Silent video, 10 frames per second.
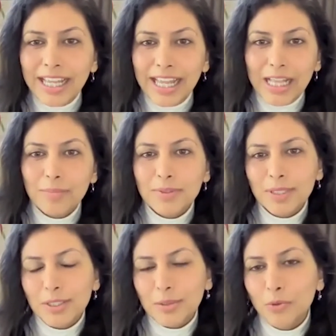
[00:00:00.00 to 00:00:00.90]
helps
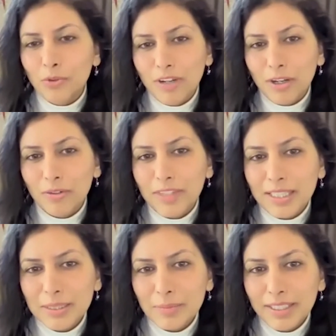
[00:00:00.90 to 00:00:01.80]
us move out of
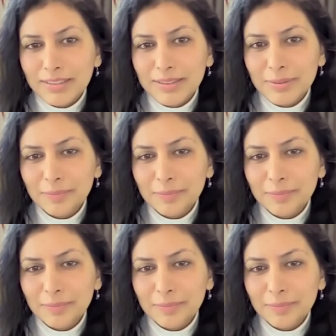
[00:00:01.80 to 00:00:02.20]
that space.